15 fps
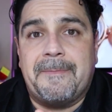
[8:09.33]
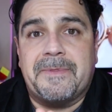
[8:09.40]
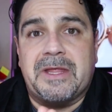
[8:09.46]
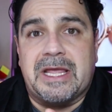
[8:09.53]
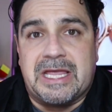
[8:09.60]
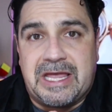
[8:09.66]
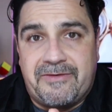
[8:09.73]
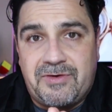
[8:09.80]

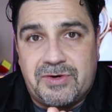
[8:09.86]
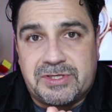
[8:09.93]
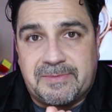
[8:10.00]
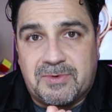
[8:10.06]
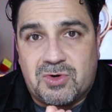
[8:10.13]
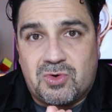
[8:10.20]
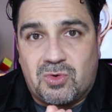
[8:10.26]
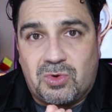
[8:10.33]
They give you
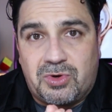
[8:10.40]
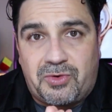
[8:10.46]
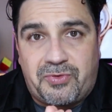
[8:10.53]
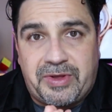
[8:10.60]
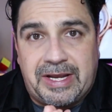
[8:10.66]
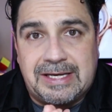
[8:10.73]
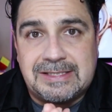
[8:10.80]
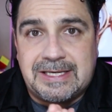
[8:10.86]
some cool little
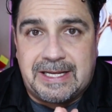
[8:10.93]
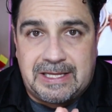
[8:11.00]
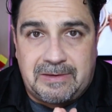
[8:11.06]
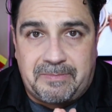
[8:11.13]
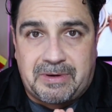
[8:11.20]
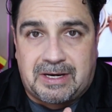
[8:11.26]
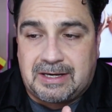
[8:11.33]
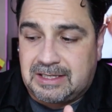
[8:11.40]
things in the
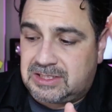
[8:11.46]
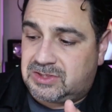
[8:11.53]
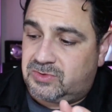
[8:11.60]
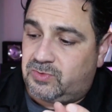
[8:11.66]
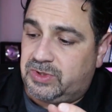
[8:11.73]
box,